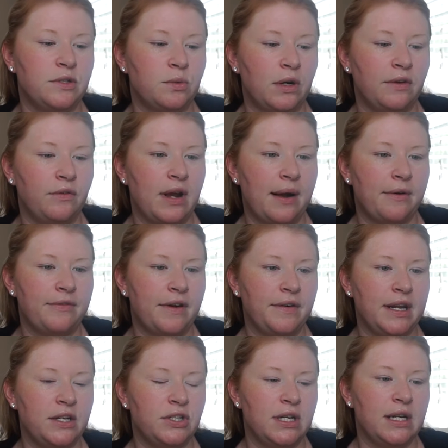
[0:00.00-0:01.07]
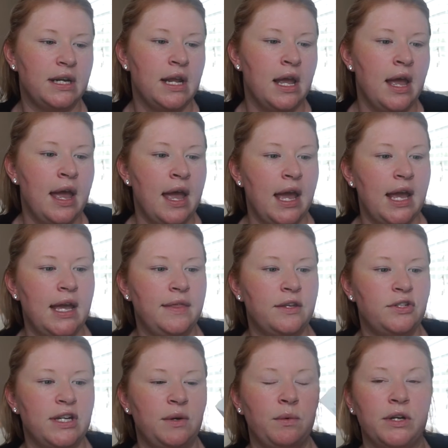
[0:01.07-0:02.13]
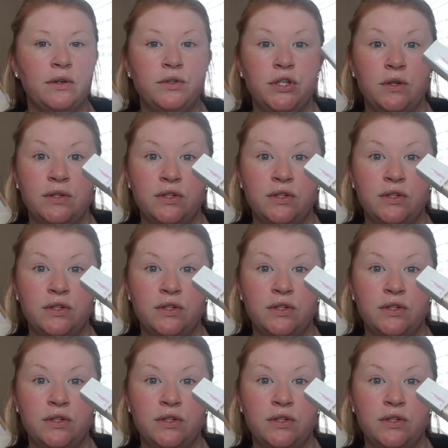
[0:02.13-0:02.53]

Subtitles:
to 24-hour foundation, and the shade 102.